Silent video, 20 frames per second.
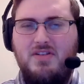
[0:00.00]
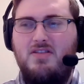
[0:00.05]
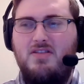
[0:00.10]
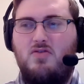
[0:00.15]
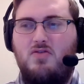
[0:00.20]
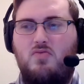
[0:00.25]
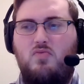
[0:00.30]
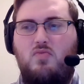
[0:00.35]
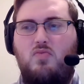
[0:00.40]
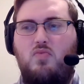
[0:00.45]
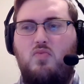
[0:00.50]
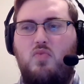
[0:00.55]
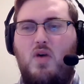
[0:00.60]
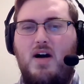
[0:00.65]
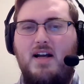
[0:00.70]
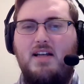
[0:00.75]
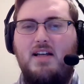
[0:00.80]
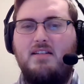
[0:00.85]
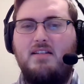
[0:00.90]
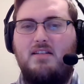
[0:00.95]
is, is
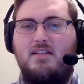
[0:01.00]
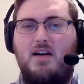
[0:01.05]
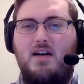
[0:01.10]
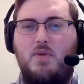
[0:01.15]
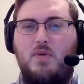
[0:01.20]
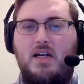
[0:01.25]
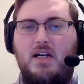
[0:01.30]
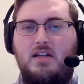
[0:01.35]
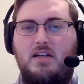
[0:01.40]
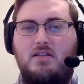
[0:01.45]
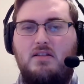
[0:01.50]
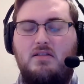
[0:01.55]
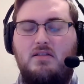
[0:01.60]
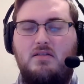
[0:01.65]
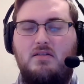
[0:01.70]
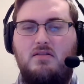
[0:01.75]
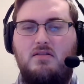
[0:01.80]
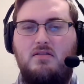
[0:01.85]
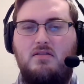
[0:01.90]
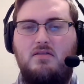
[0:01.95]
why is it that way?
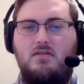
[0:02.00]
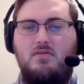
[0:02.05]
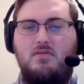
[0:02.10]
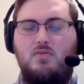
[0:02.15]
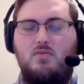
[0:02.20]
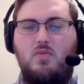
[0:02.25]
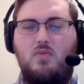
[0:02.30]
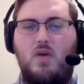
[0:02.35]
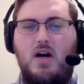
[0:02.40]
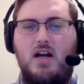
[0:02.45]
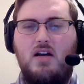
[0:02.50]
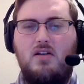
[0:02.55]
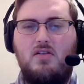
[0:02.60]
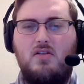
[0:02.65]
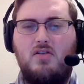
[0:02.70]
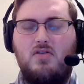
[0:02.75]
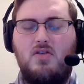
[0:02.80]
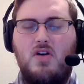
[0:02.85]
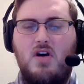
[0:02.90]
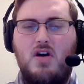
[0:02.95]
Why on
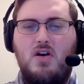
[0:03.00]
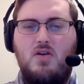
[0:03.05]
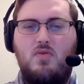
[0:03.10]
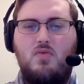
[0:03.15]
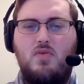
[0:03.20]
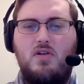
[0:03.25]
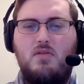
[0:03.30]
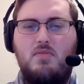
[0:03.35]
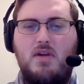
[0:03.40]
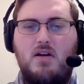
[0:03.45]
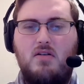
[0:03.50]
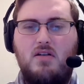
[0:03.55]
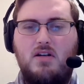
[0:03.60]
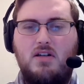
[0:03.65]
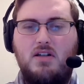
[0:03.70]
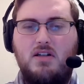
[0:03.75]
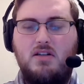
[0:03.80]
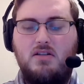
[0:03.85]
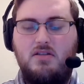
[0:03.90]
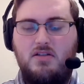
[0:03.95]
earth would
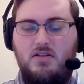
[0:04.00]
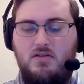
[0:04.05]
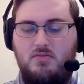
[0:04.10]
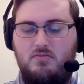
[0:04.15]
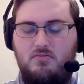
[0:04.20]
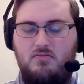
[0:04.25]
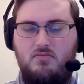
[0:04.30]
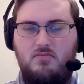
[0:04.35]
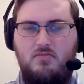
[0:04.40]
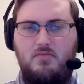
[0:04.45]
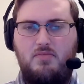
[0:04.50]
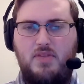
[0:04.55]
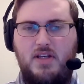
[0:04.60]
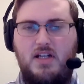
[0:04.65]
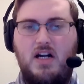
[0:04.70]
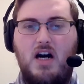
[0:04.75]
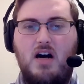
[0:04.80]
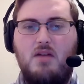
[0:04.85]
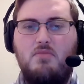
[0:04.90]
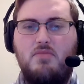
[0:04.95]
America
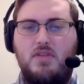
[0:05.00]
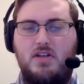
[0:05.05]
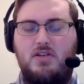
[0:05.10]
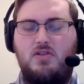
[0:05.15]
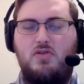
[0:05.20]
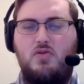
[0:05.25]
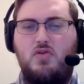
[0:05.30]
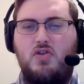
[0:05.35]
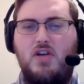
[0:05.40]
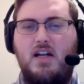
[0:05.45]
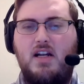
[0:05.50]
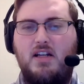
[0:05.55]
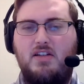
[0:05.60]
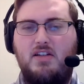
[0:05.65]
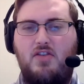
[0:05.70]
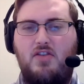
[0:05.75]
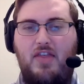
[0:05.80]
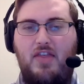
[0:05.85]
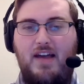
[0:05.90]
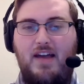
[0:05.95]
become this
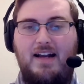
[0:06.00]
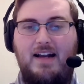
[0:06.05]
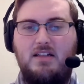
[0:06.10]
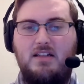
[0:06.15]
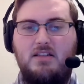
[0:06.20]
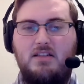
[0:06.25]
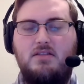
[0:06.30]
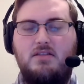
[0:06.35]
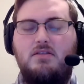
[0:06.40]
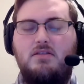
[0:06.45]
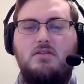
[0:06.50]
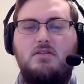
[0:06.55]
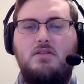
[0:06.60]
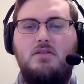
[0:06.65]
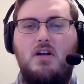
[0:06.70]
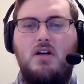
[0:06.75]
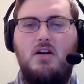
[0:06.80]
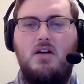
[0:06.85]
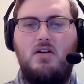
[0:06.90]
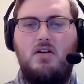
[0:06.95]
eugenics thing?
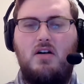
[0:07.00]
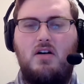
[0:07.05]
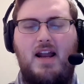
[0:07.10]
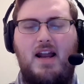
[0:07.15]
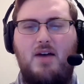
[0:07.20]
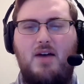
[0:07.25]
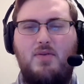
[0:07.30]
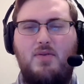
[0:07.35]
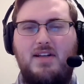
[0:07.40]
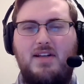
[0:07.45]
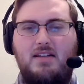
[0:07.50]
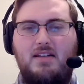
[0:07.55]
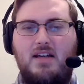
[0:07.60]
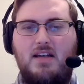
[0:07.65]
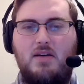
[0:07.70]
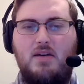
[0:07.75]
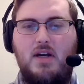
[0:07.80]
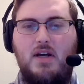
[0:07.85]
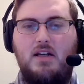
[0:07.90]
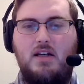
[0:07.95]
How would it get
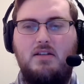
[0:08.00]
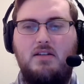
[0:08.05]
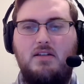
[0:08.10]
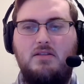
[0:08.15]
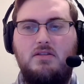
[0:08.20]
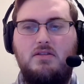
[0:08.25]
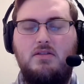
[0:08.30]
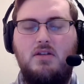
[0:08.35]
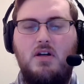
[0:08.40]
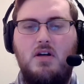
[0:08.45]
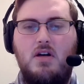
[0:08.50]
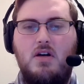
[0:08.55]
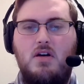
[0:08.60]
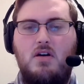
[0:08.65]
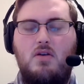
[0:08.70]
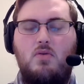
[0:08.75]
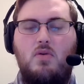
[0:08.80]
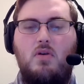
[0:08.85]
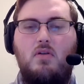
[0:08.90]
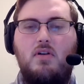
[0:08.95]
that way?
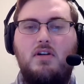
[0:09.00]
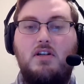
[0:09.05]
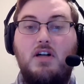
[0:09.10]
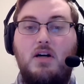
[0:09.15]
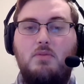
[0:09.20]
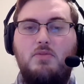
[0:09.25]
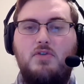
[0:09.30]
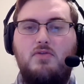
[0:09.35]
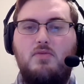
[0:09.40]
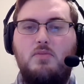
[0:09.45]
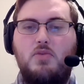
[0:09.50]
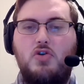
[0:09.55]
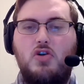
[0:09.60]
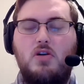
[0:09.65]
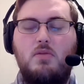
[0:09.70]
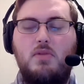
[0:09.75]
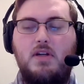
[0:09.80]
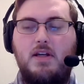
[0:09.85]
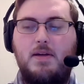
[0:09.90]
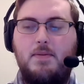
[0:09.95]
Well, it comes from
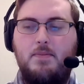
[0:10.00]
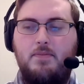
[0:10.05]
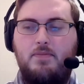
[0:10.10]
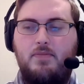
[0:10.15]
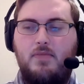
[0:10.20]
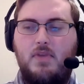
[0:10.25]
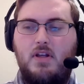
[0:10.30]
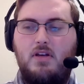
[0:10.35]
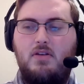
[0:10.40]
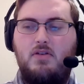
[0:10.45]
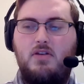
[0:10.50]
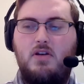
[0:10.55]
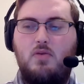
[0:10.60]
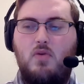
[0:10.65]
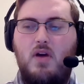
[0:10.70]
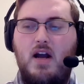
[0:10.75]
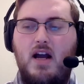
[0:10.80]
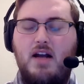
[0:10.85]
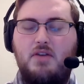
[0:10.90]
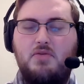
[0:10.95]
Germany. You see,
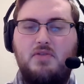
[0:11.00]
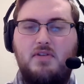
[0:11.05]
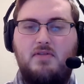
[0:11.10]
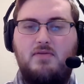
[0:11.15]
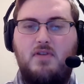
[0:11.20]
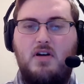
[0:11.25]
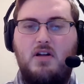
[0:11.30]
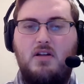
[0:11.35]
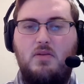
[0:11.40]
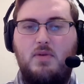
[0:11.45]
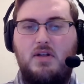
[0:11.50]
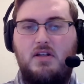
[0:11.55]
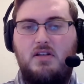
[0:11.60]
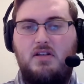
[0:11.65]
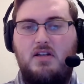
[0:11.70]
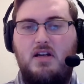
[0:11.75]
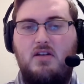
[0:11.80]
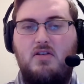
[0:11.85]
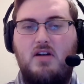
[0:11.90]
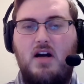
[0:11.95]
we're actually following a
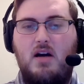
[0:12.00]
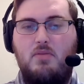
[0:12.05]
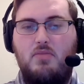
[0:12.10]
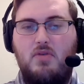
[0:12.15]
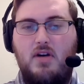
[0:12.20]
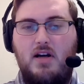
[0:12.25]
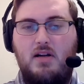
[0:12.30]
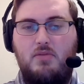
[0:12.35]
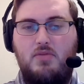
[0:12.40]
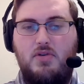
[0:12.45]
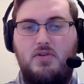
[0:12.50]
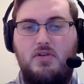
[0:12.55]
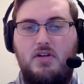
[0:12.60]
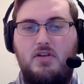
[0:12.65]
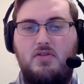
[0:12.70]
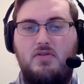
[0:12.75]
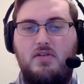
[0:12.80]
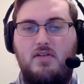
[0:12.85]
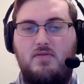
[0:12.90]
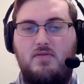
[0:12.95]
standard operating procedure that